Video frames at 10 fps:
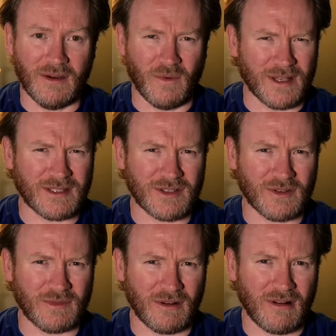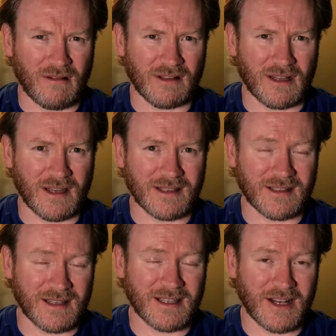Was there something wrong with the lights?
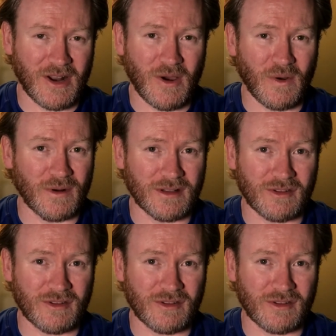And they said no,